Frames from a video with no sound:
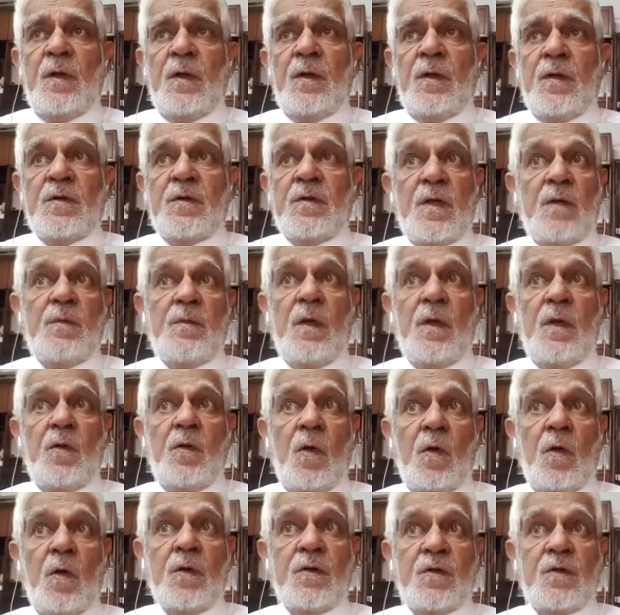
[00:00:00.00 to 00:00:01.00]
some are
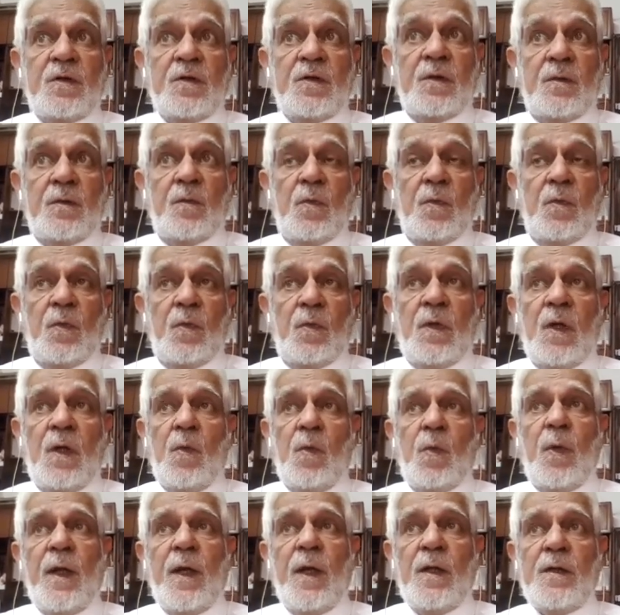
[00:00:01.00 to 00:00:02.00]
long term. Now,
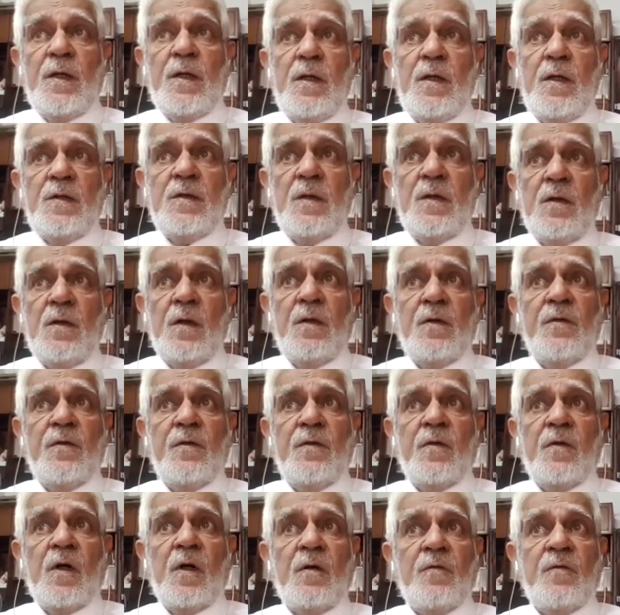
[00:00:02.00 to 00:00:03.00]
where there is a lot of
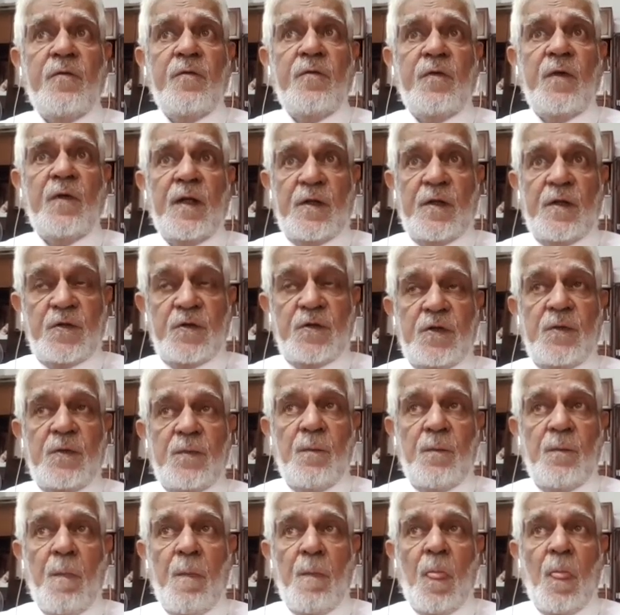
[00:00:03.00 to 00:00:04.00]
conflict,
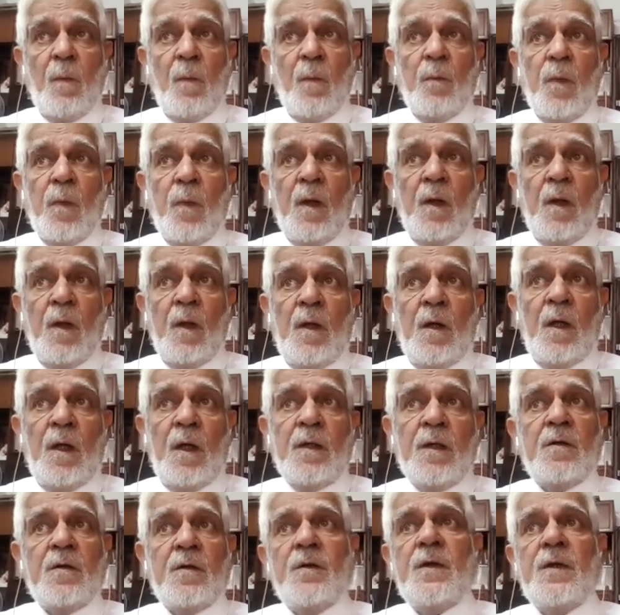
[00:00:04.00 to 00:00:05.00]

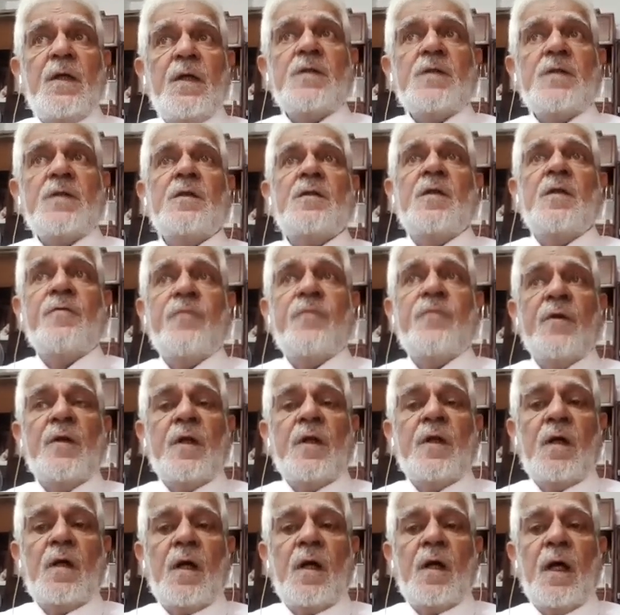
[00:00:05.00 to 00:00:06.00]
it creates a different
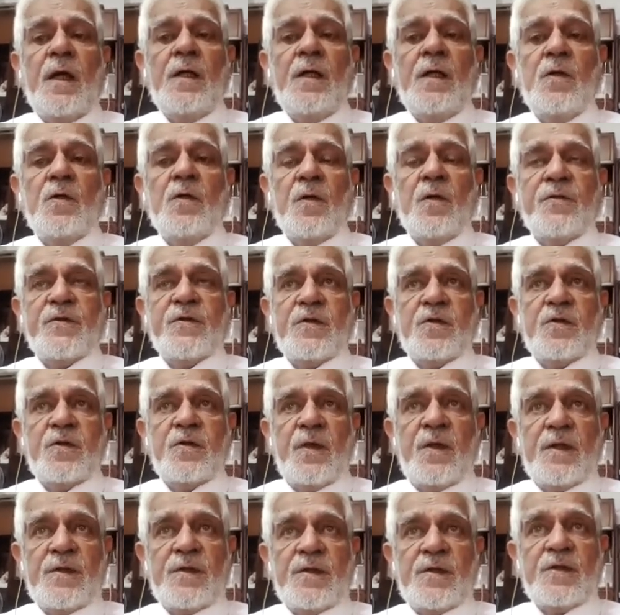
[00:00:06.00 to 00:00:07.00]
kind of
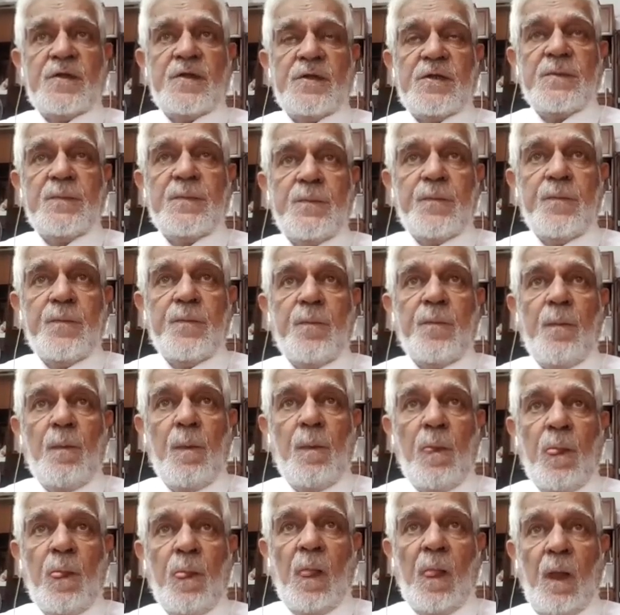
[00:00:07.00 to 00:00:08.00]
stress.
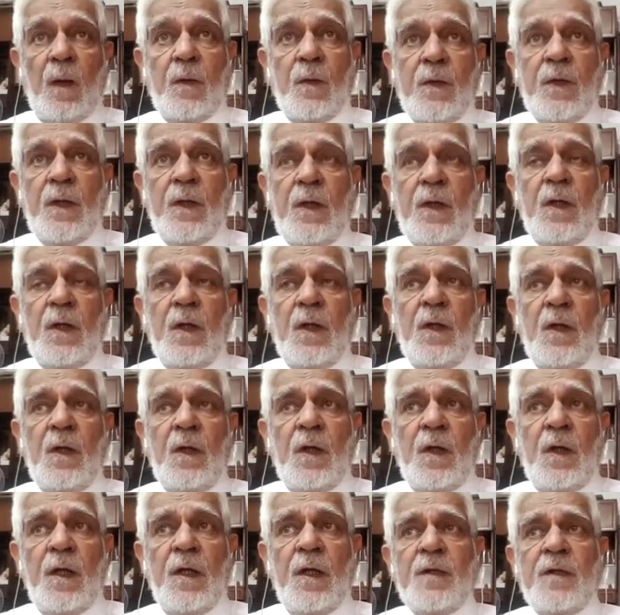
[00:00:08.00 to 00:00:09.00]
Okay.
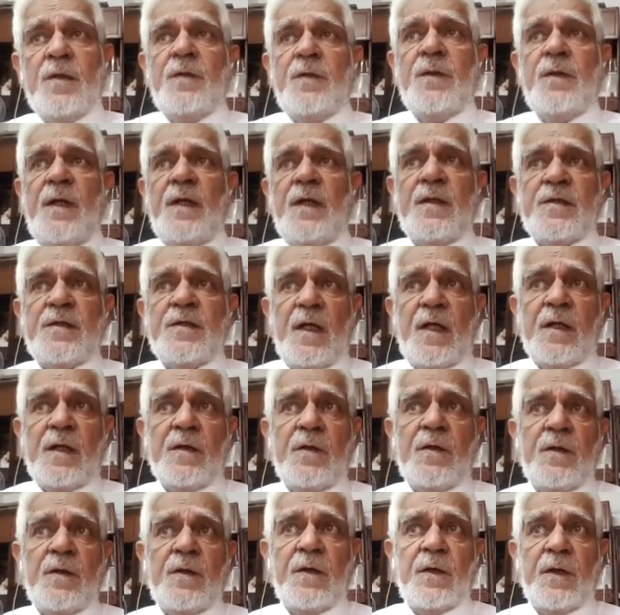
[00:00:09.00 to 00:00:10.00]
It creates
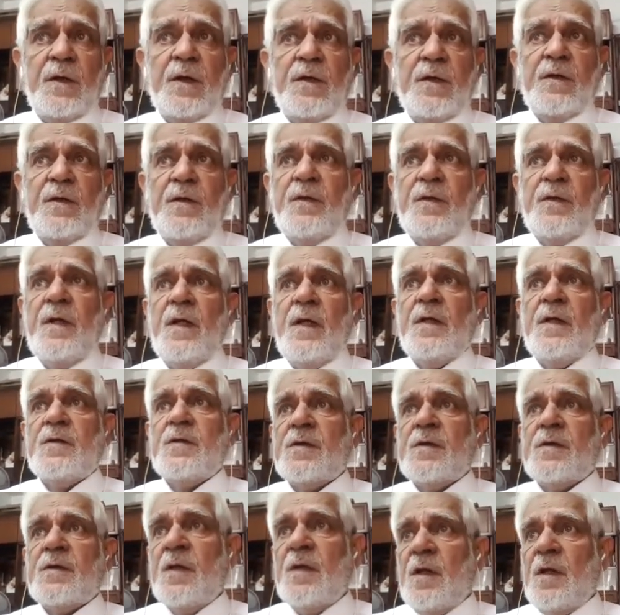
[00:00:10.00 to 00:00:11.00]
anger, it
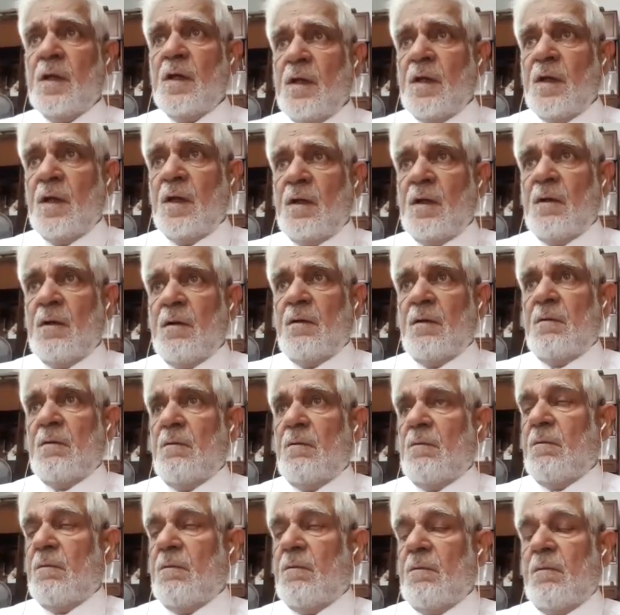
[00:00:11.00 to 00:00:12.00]
creates,
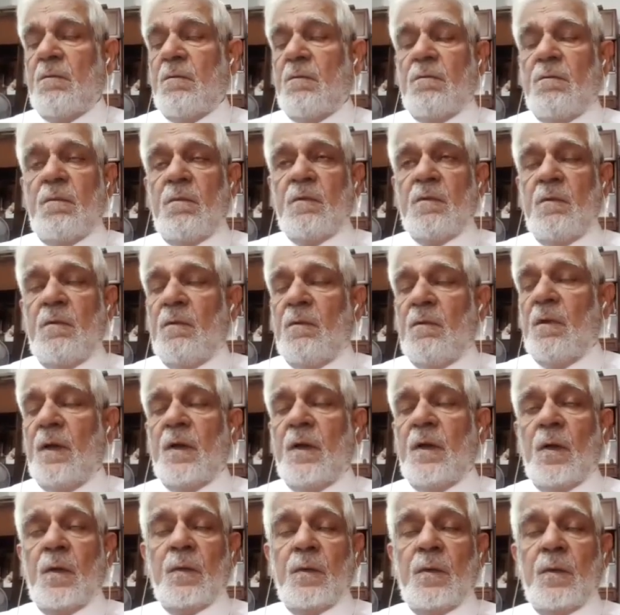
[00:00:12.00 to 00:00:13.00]

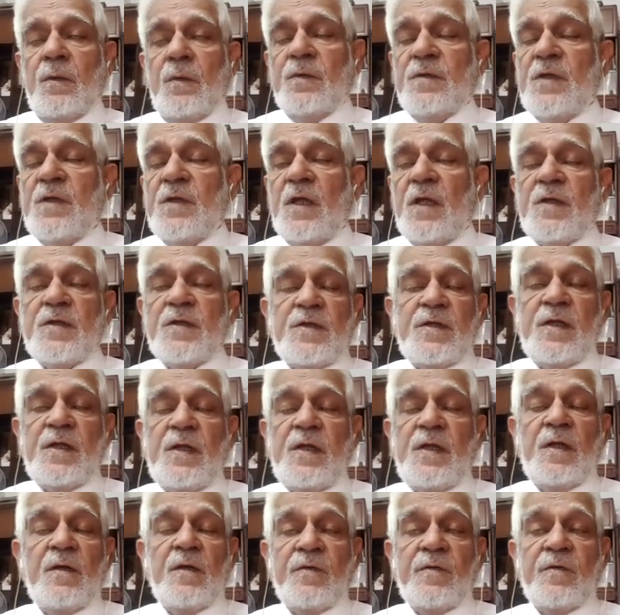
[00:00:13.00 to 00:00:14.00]
uh,
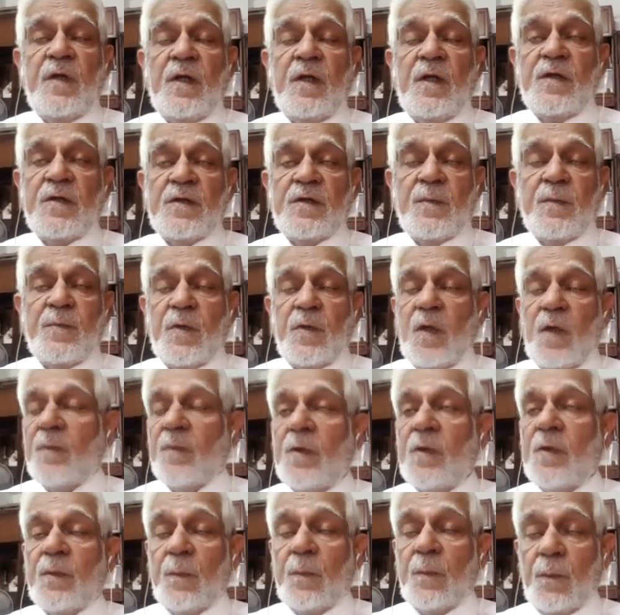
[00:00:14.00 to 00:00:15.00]
jealousy if there is a
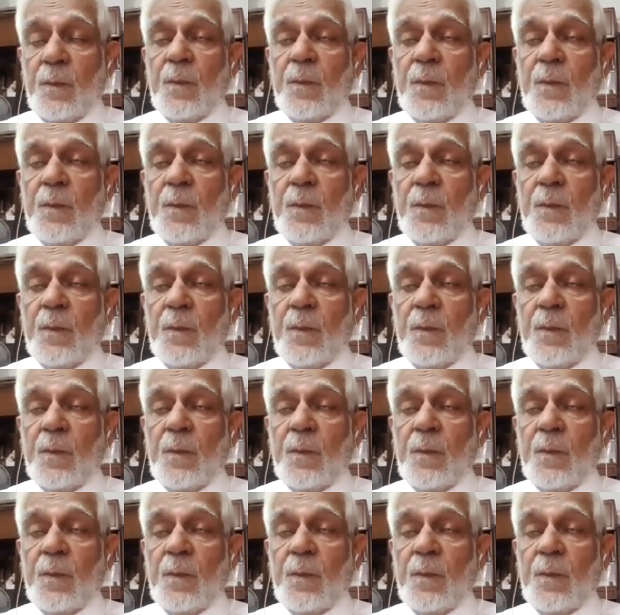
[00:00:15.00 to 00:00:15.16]
problem